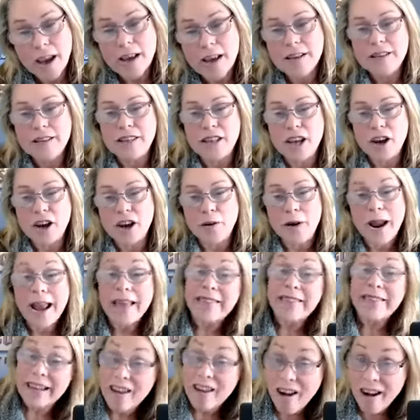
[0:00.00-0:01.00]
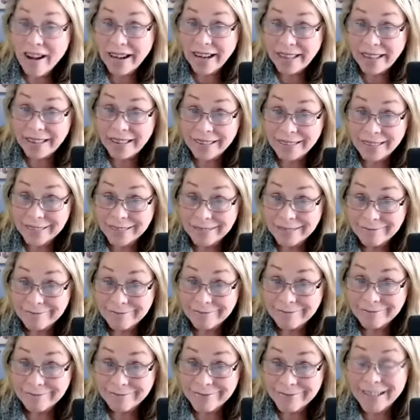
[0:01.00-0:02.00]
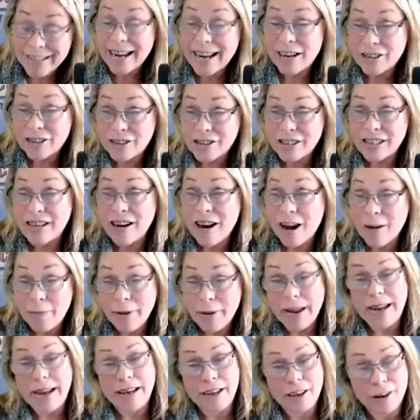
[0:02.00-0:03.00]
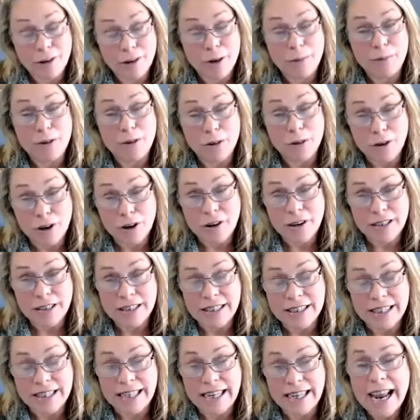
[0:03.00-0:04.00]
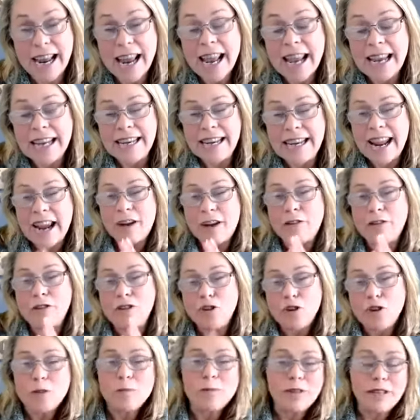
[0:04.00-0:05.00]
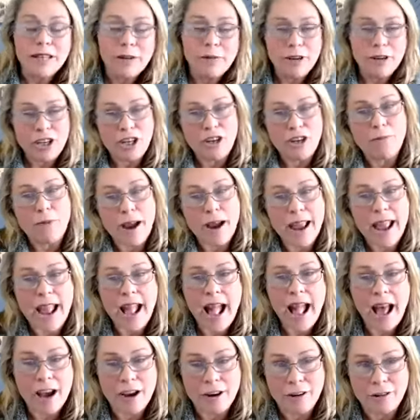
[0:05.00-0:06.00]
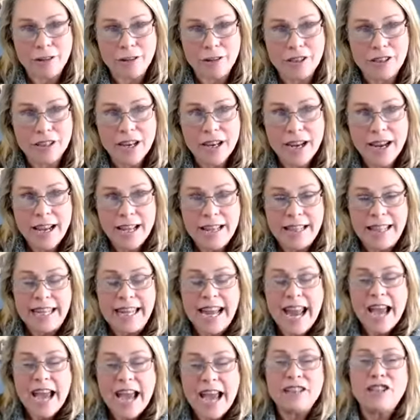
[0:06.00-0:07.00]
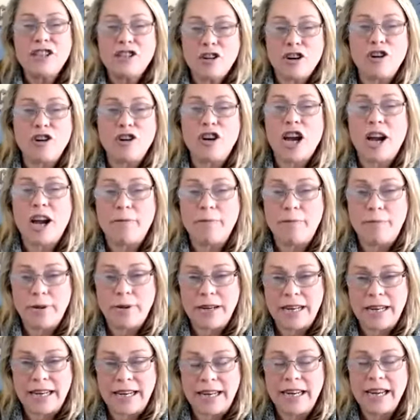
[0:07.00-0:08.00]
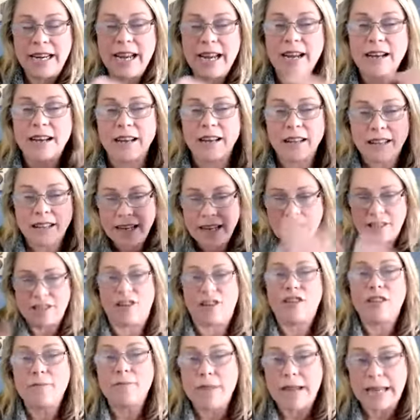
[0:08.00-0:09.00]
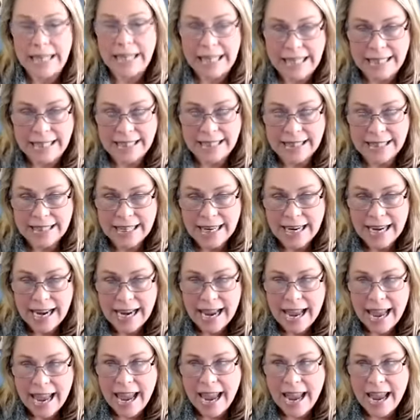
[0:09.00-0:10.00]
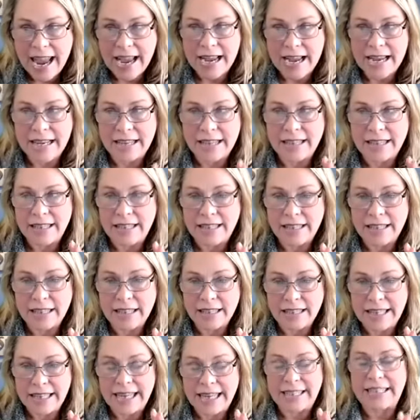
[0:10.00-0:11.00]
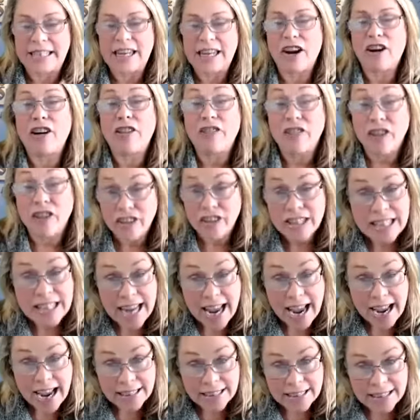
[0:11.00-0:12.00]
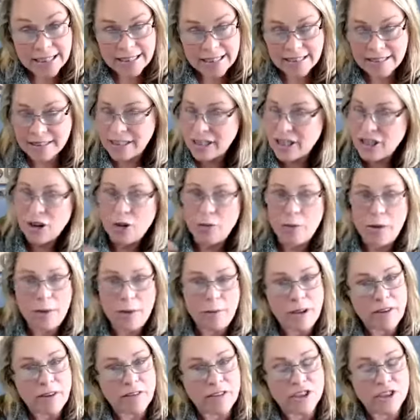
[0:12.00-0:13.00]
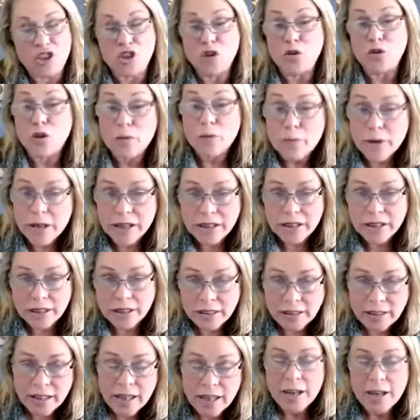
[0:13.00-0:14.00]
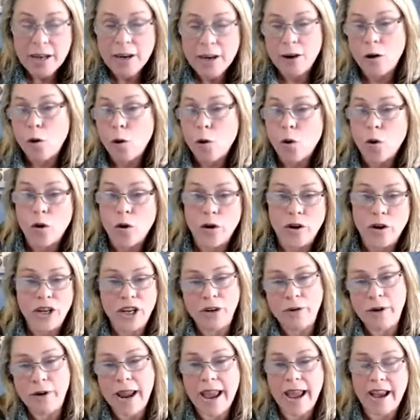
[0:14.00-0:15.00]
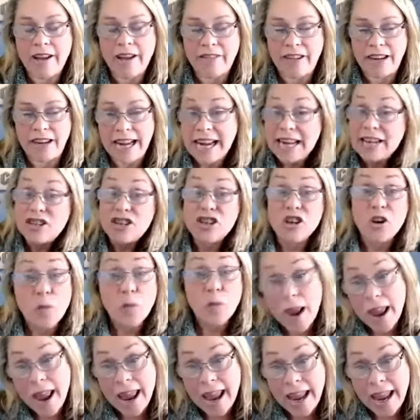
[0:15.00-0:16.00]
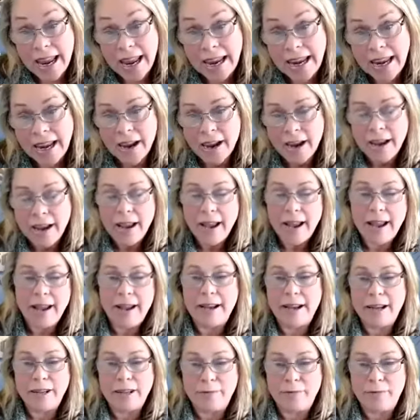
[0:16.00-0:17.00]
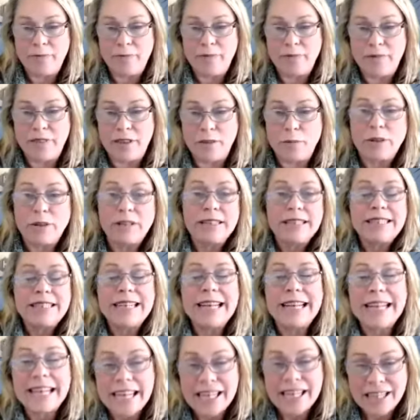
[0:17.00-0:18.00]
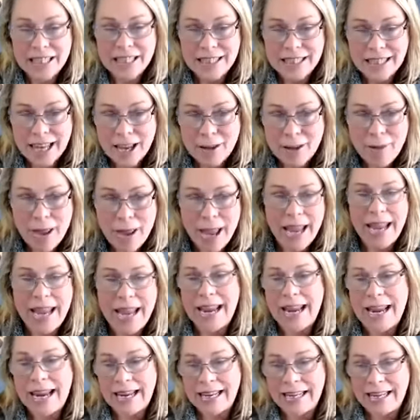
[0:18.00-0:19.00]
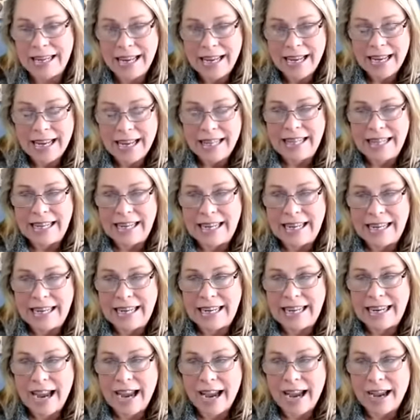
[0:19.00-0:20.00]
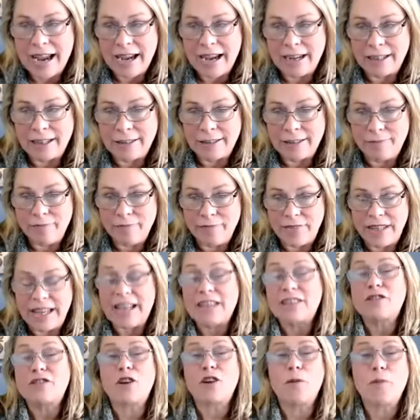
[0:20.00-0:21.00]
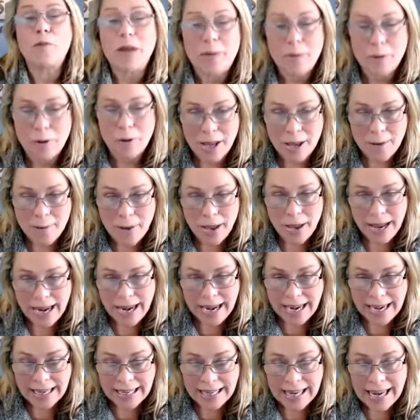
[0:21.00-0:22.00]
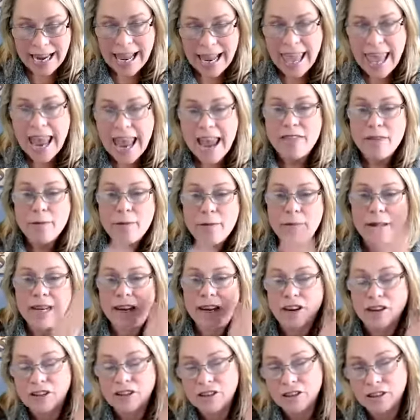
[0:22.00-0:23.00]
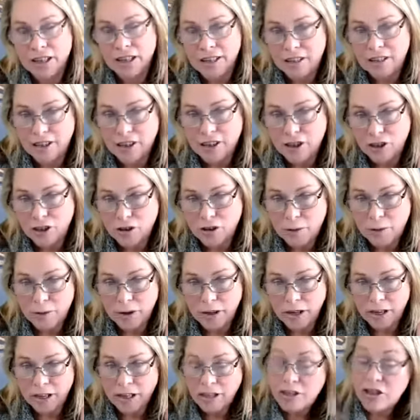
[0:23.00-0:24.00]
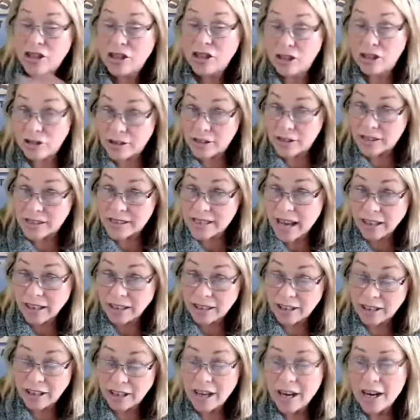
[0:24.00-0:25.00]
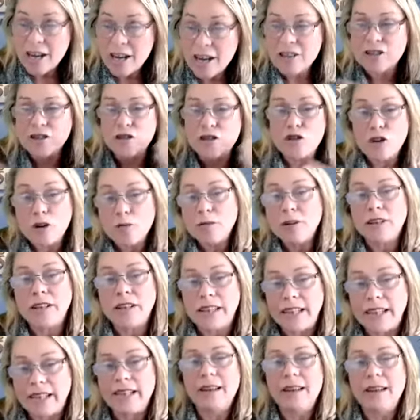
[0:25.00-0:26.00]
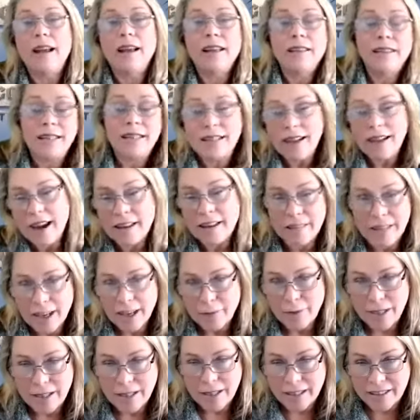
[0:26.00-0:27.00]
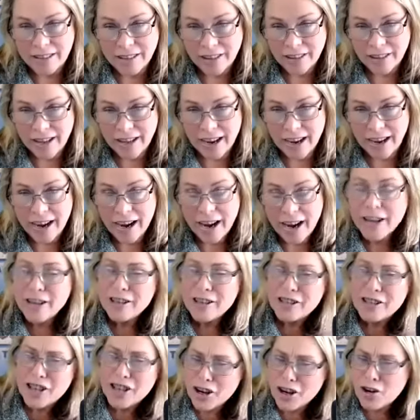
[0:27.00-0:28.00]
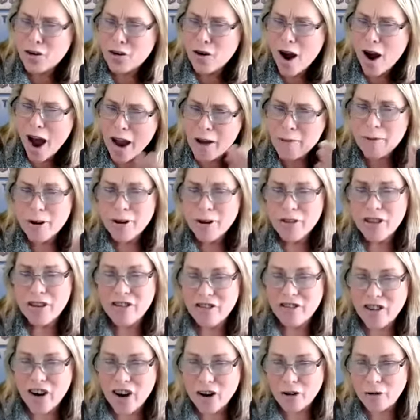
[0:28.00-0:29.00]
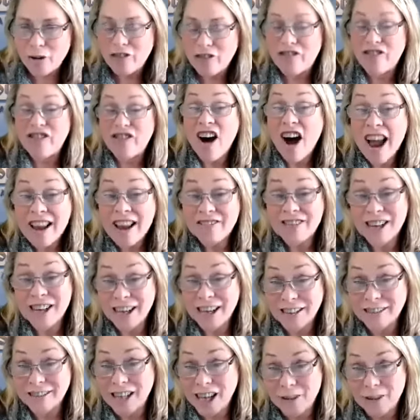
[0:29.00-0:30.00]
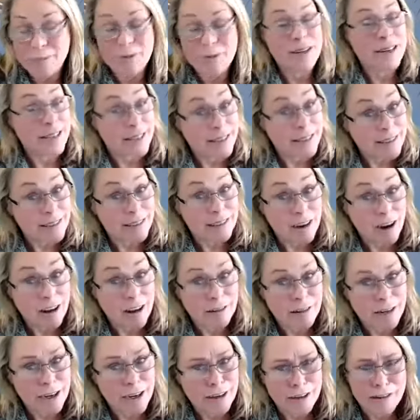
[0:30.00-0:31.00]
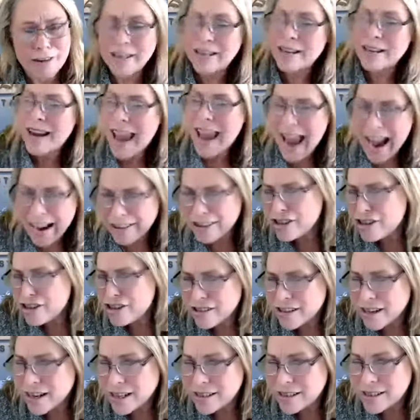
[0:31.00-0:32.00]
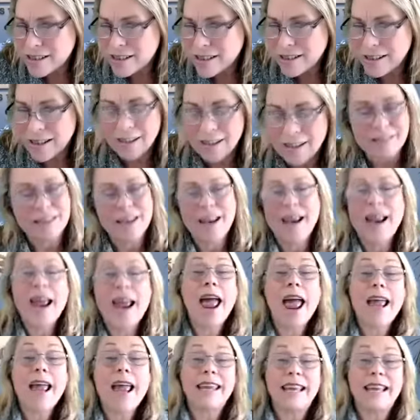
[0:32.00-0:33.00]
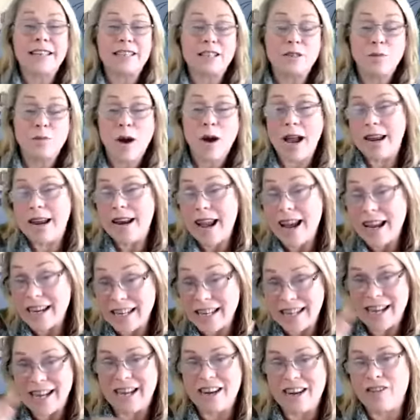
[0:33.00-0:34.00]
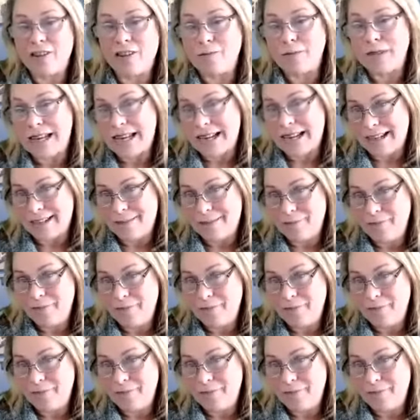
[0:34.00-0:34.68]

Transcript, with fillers: So, and they got it. They actually got paid in cryptocurrency. Now, normally when you buy a house, the escrow company collects all the monies and takes care of all the debts. You know, maybe you have a sewer bill or you have an HOA. Um, the real estate agents get paid, the um, the escrow people get paid, and the money also gets distributed to the seller. So normally the title company does all that. So I'm on the phone with five title companies in Colorado going, How did you guys do this? Guess what? None of them did.